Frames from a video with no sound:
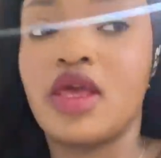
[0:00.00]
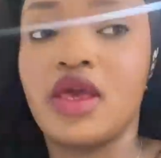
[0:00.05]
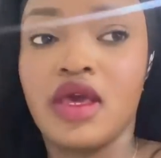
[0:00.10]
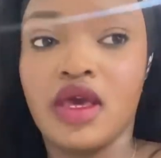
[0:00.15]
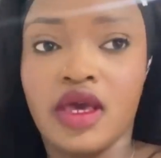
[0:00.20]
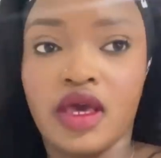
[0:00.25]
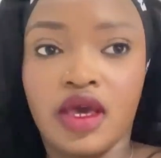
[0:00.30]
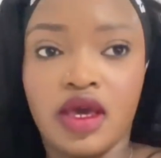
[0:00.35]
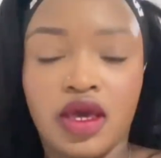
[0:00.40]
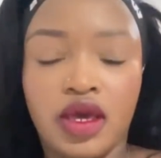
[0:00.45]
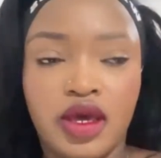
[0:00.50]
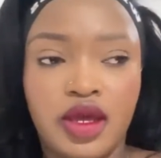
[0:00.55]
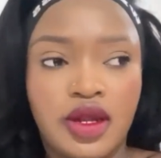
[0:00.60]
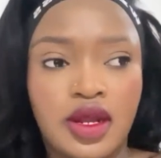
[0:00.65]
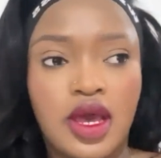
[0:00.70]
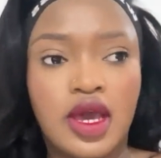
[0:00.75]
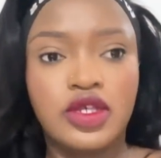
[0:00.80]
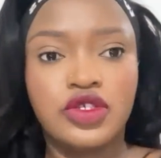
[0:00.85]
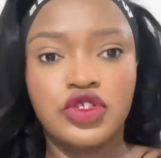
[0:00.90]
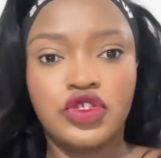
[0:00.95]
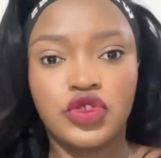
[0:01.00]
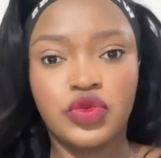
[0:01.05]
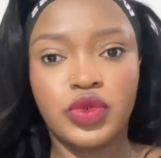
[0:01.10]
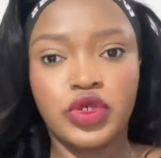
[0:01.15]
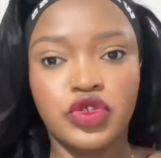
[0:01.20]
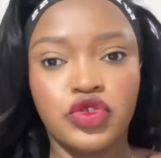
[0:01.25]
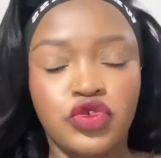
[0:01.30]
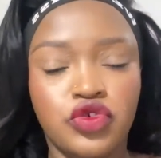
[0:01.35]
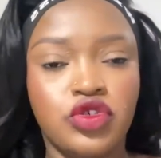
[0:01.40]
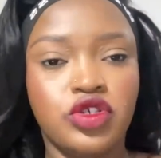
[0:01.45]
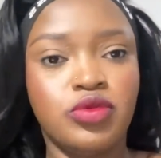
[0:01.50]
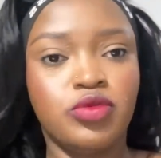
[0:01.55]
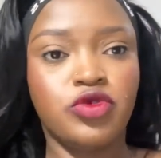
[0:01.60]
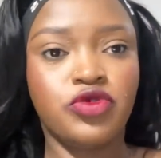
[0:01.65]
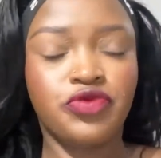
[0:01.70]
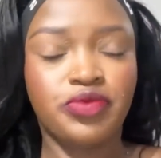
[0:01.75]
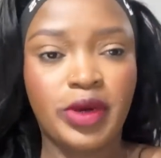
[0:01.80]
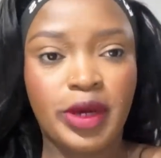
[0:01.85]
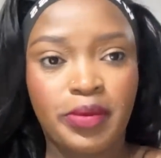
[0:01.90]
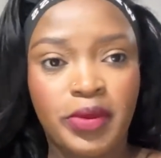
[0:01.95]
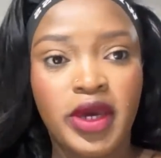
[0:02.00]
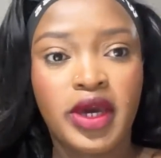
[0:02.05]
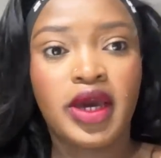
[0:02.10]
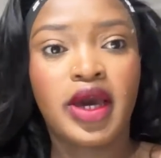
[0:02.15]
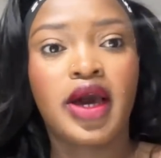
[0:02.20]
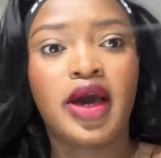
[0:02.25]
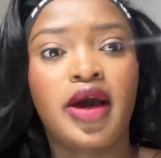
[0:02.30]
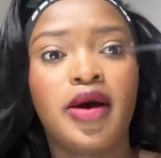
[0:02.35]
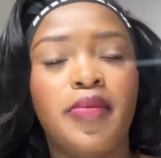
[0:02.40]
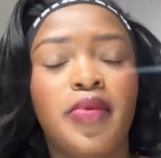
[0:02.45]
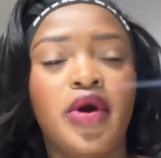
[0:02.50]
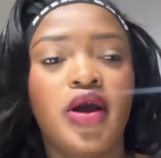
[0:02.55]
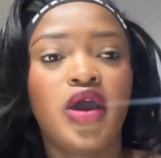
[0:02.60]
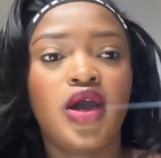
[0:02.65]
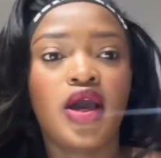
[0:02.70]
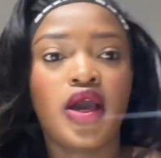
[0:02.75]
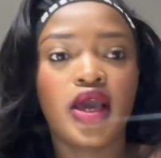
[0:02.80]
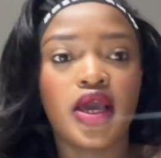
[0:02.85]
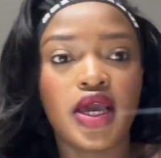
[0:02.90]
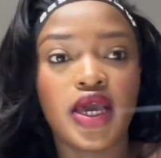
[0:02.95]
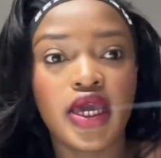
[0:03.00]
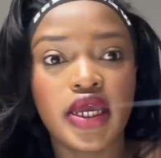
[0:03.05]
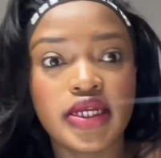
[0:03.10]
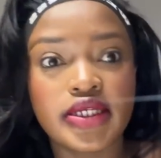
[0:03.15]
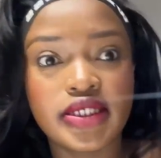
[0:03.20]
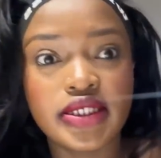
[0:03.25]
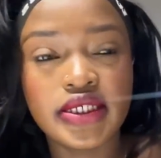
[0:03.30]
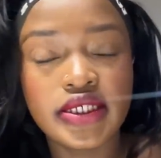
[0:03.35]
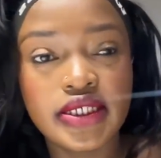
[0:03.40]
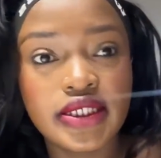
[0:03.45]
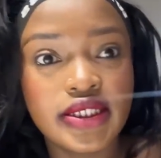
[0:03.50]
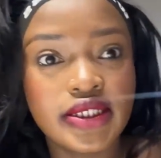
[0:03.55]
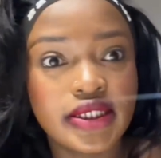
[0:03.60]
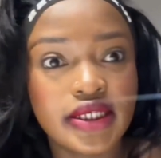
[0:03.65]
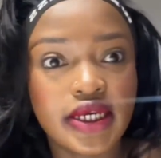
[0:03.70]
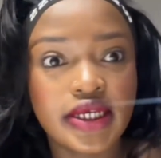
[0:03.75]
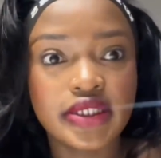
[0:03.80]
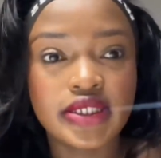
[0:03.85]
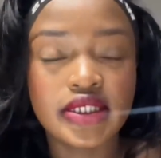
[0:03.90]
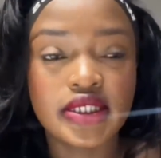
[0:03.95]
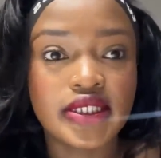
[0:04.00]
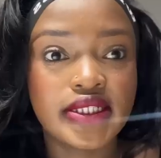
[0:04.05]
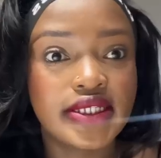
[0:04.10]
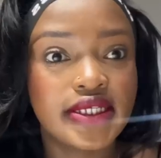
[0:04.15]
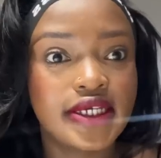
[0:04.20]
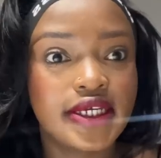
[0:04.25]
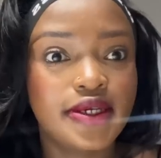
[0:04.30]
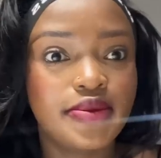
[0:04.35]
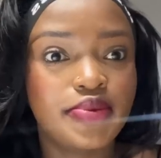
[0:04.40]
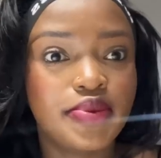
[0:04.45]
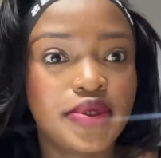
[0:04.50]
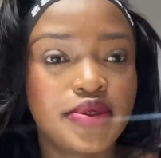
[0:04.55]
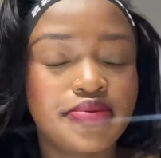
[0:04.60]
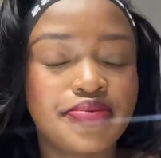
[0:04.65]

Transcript: And I just want to remove my makeup and eat and sleep.